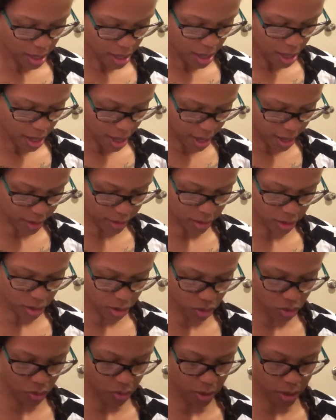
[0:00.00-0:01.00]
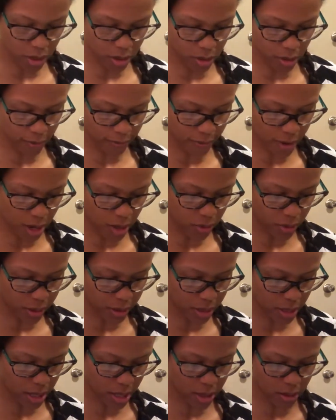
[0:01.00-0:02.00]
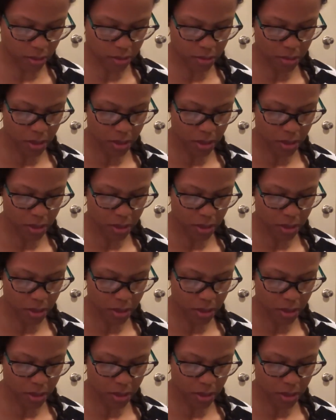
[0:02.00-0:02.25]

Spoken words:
has to do with your final exam.